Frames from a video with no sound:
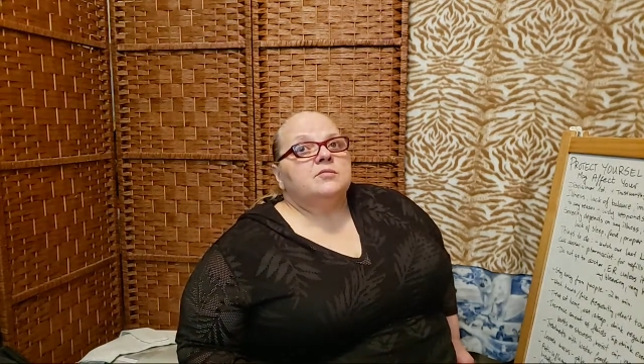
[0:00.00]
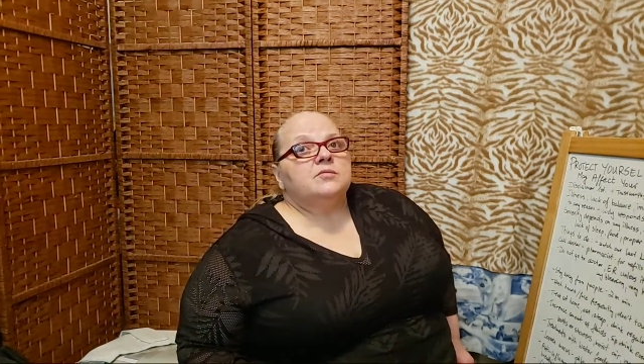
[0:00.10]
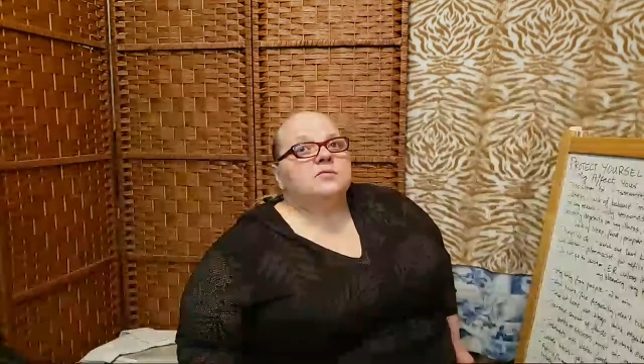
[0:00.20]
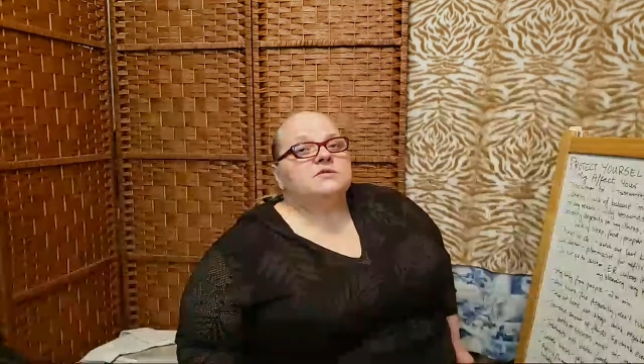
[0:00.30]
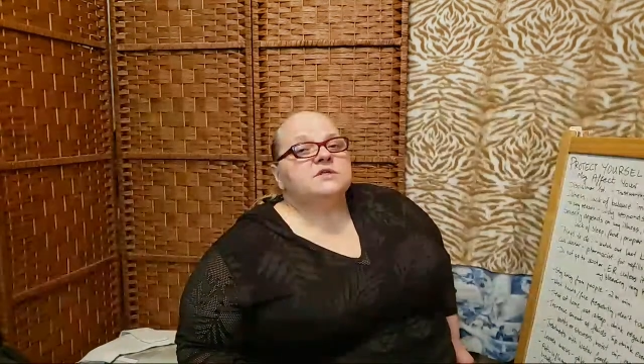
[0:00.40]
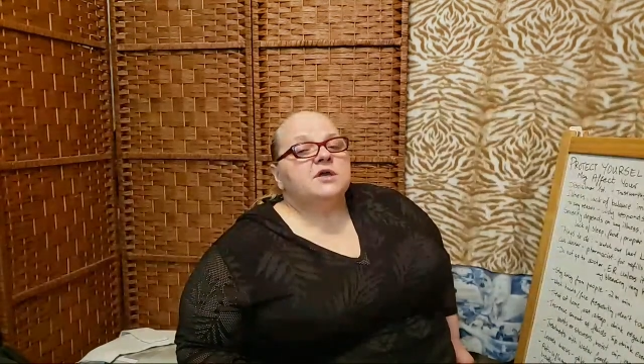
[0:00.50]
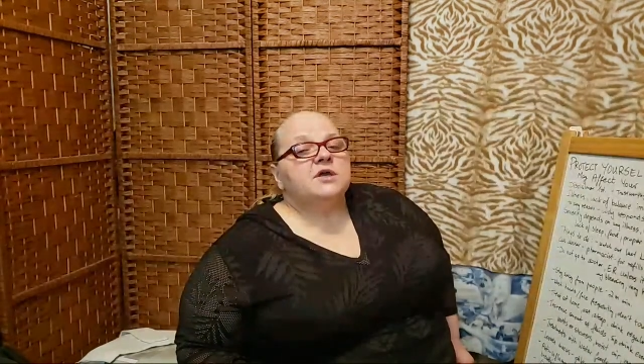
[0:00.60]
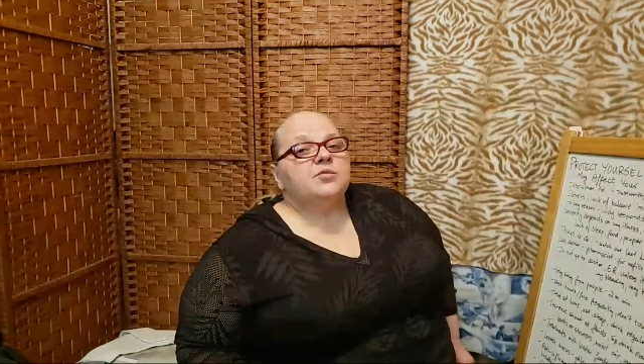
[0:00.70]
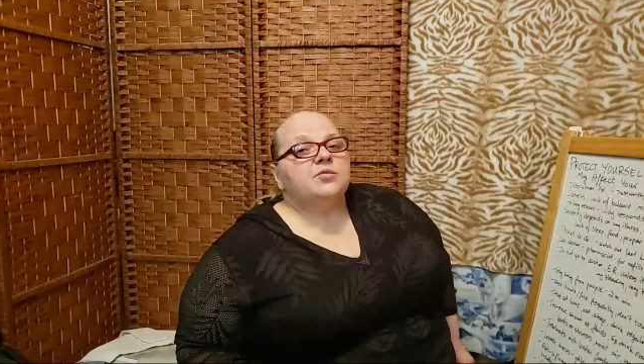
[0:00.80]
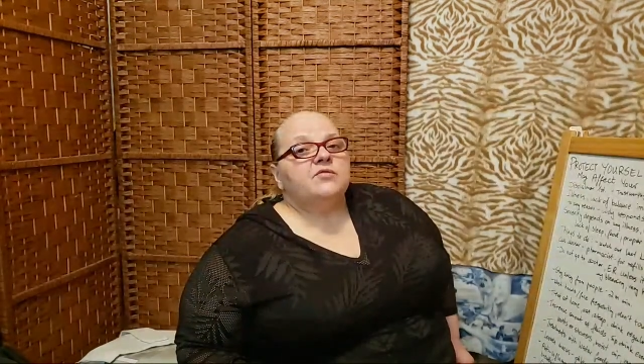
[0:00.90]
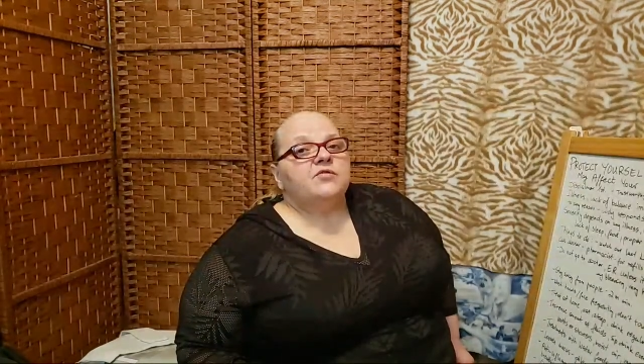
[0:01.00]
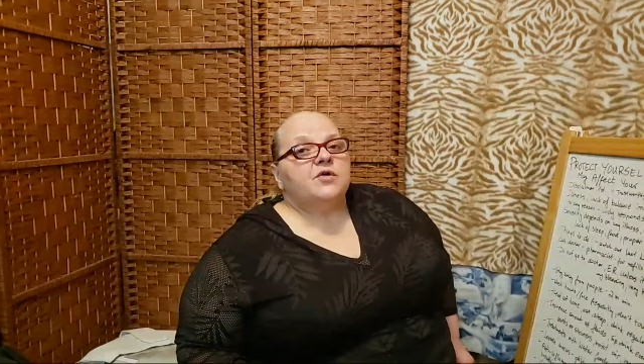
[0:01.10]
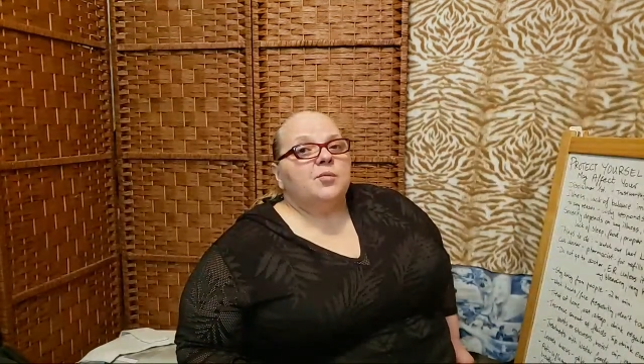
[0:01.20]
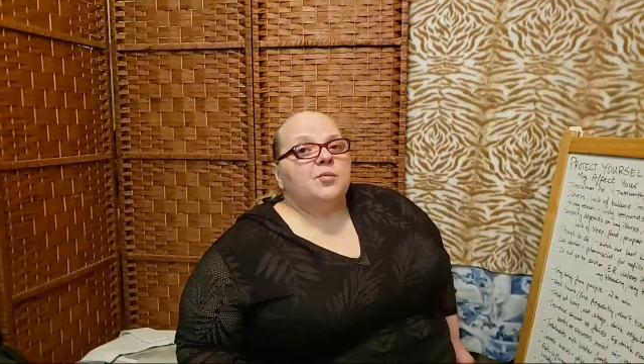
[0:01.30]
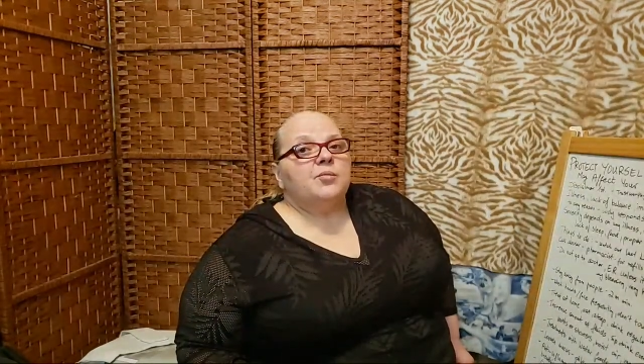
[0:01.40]
Stay away
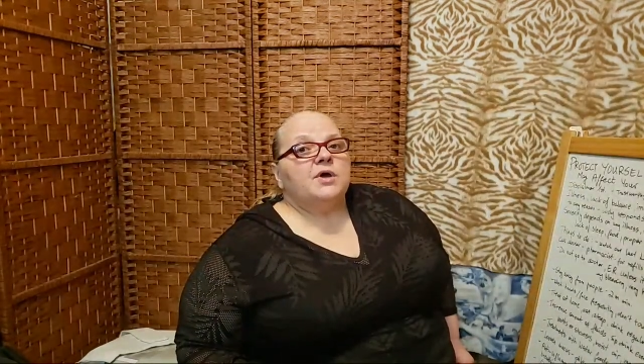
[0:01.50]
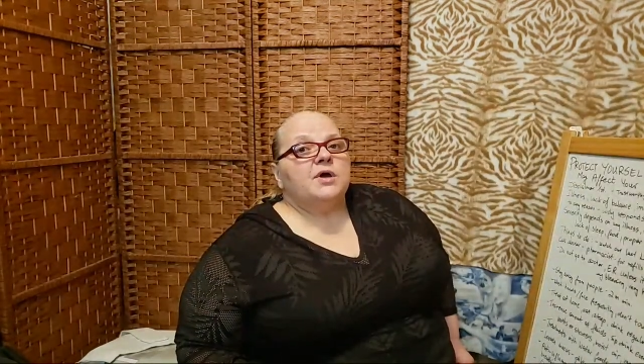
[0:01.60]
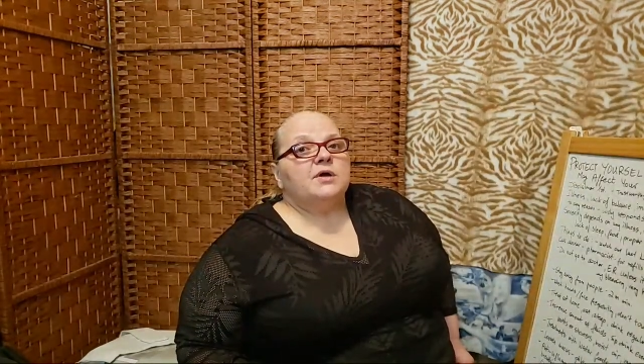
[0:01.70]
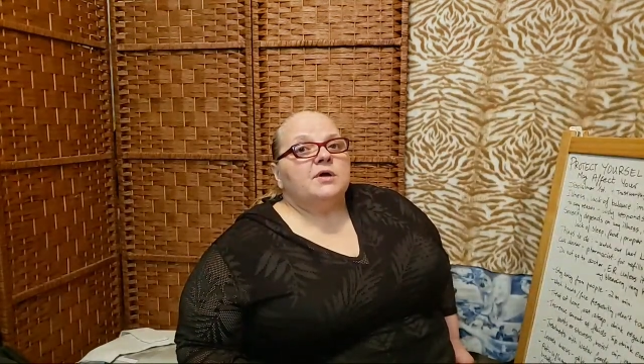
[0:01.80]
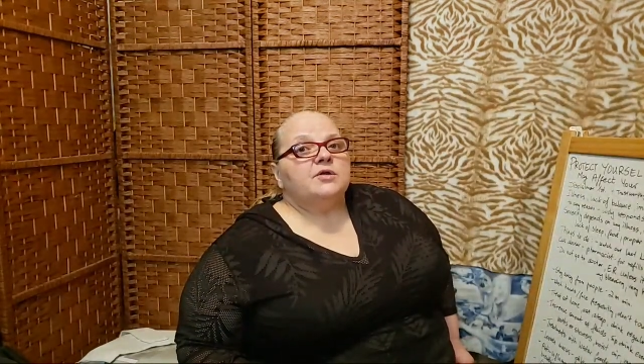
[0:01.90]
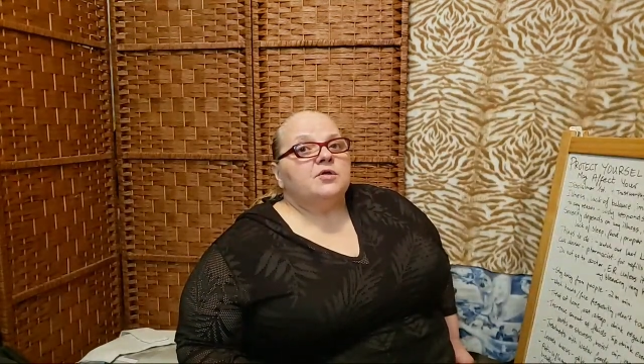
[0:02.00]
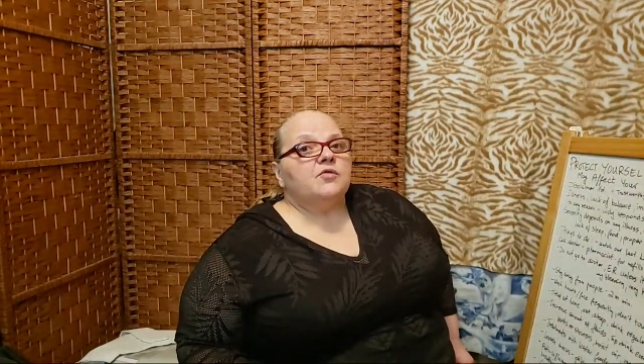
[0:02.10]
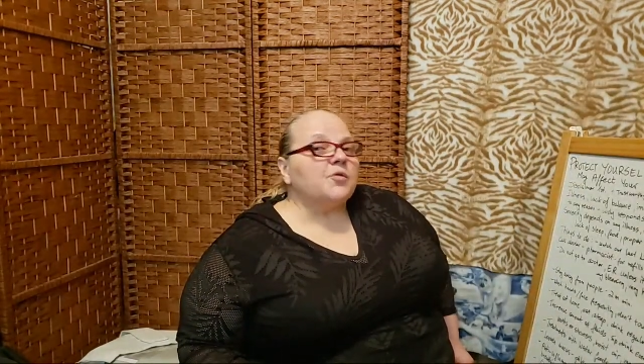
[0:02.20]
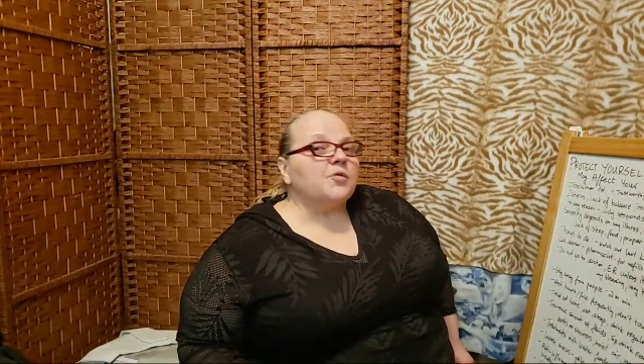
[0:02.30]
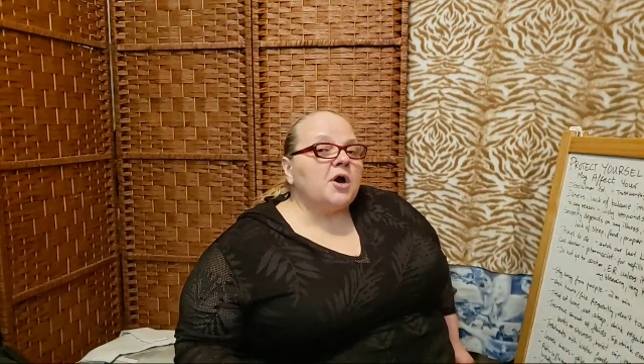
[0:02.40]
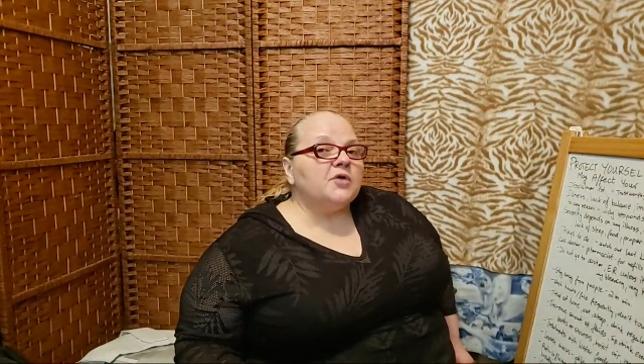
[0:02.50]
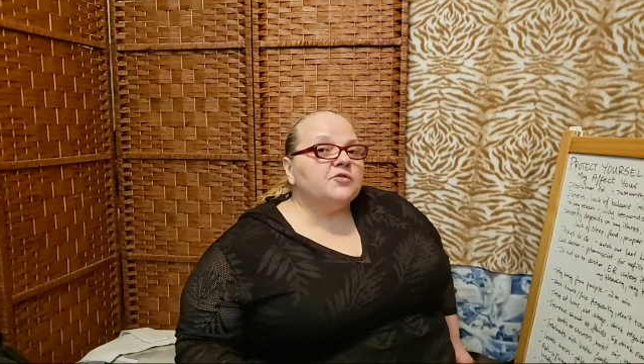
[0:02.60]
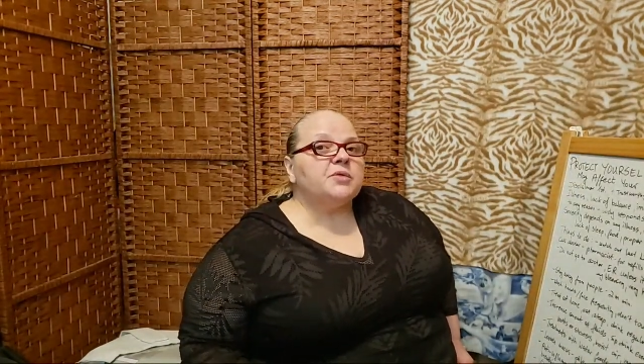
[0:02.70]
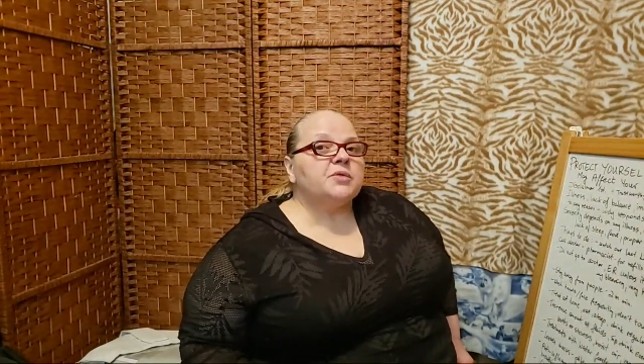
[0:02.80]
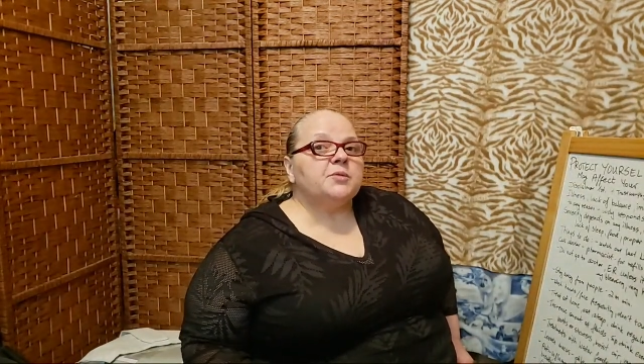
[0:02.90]
from from other
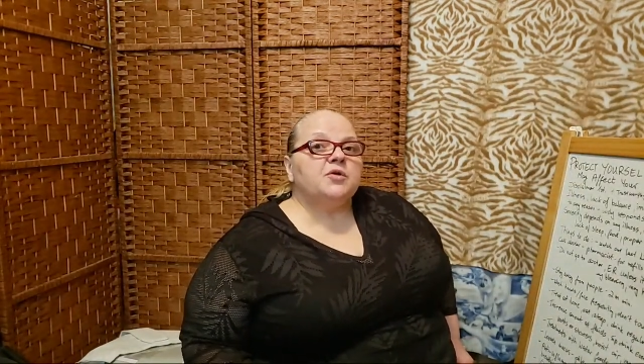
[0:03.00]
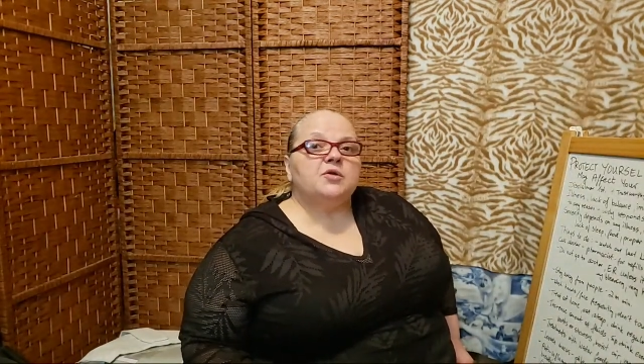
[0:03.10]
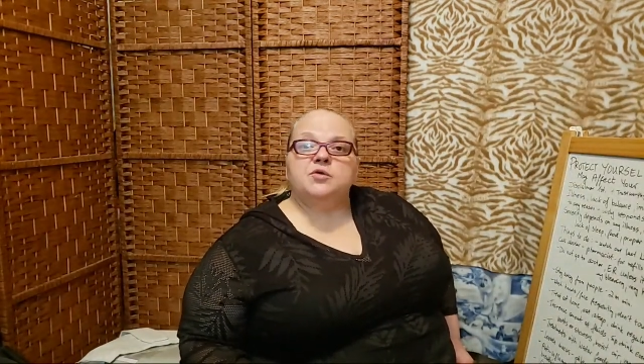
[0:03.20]
people.